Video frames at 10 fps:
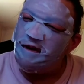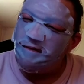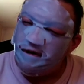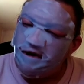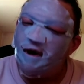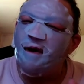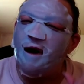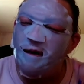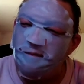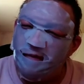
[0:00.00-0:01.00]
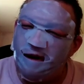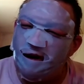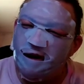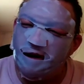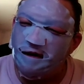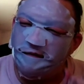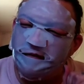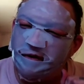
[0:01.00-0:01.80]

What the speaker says: Let me know how many of